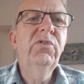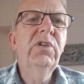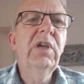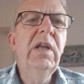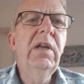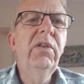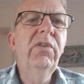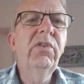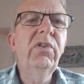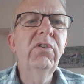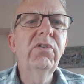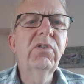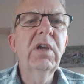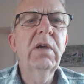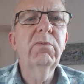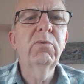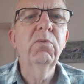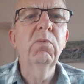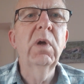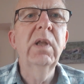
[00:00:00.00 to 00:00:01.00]
Genesis
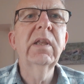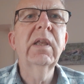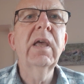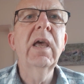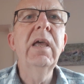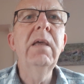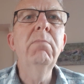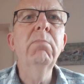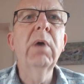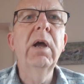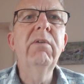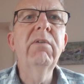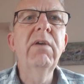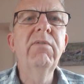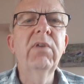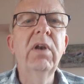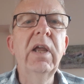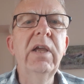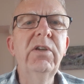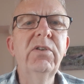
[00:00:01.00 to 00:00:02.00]
chapter 1 came by
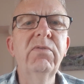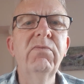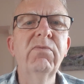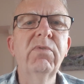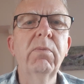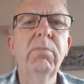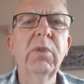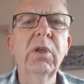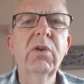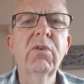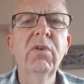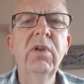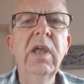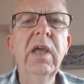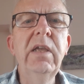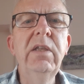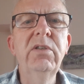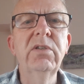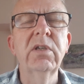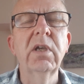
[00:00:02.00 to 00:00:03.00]
revelation from the
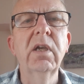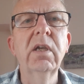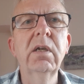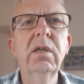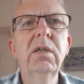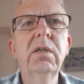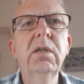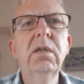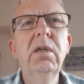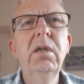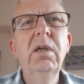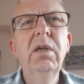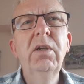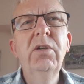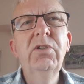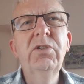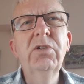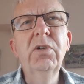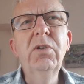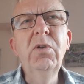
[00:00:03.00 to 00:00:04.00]
Creator,
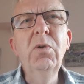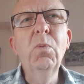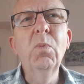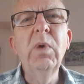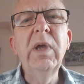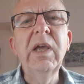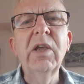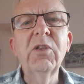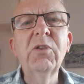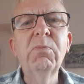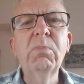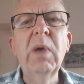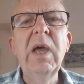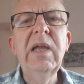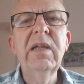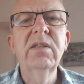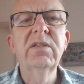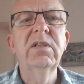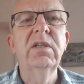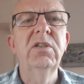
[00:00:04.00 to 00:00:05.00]
shouldn't we
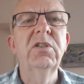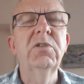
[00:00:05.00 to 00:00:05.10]
expect it